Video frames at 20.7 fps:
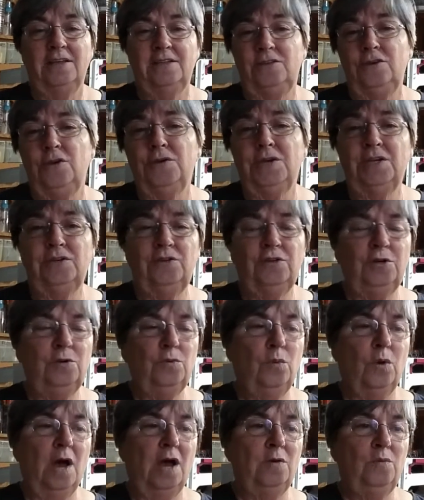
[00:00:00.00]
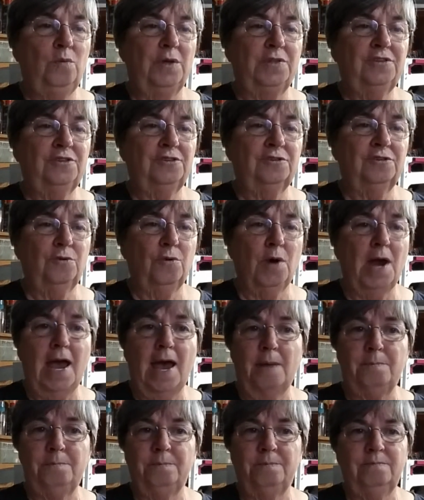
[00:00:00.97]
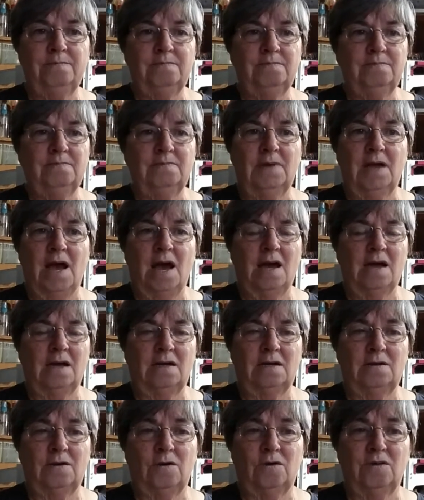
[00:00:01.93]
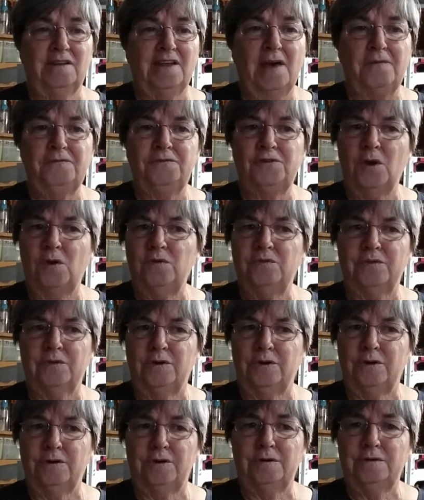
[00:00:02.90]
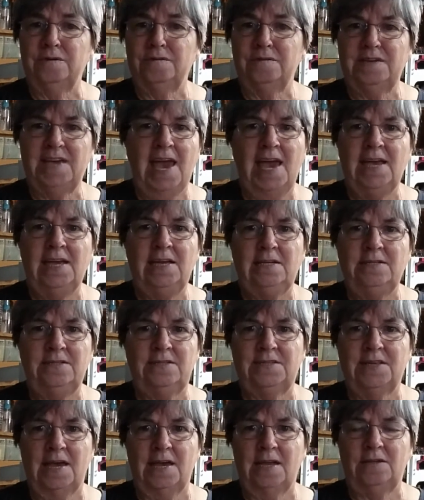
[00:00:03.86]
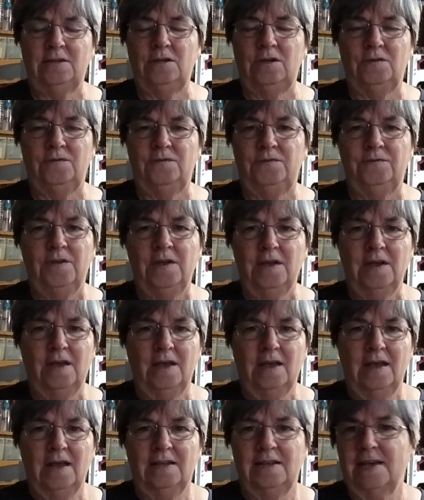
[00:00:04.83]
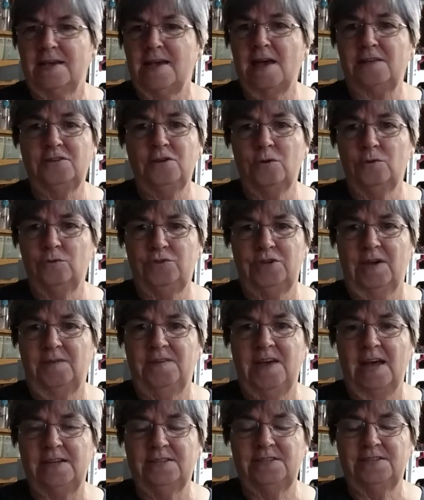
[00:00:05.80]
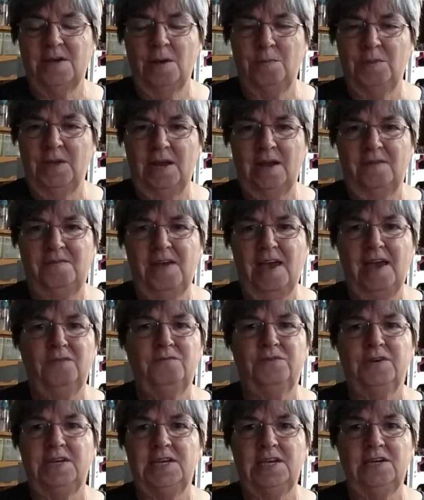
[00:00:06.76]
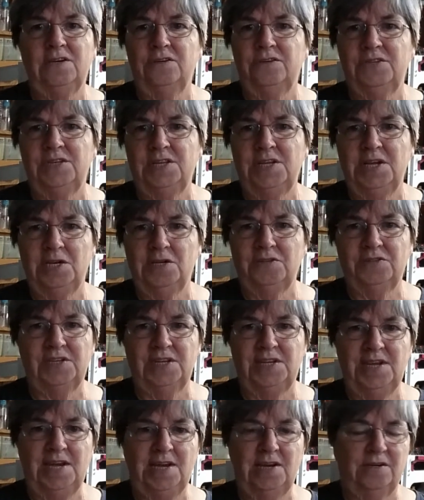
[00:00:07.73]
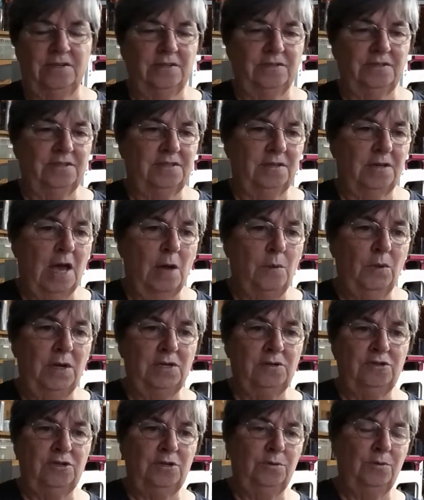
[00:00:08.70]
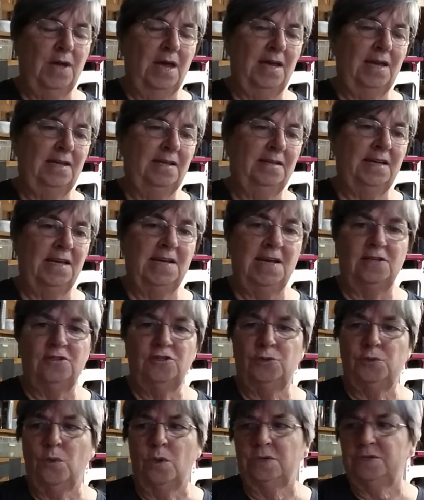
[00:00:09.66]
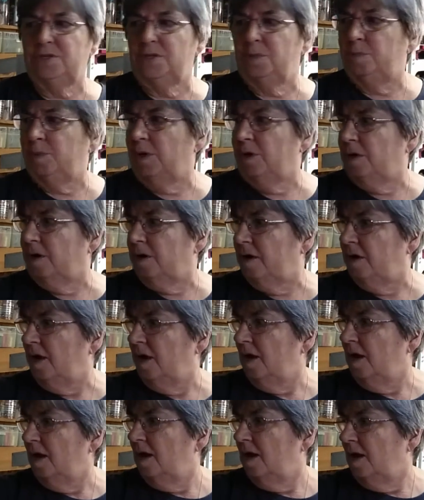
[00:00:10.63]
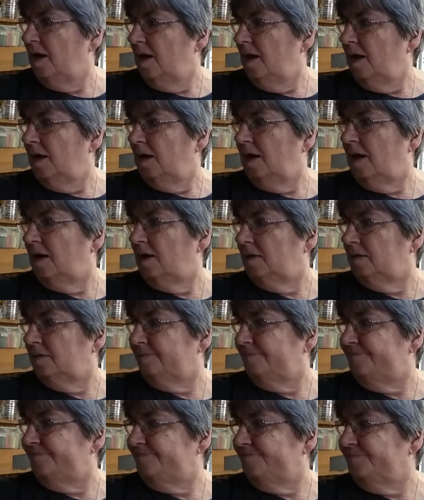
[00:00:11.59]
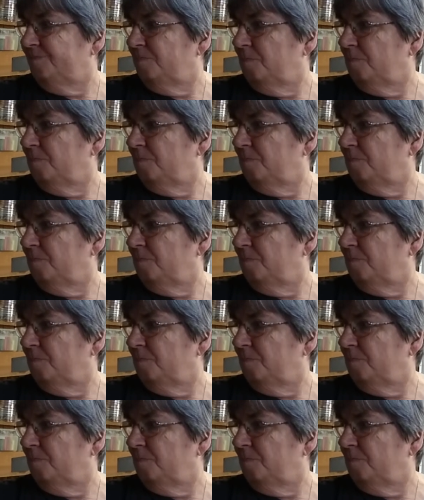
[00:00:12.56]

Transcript: you can do one with scrap uh, or leftover canes that you've, like I told you, I've got some that I've had for years and years and years. I went to a Lynn Ann Schwarzenberg um,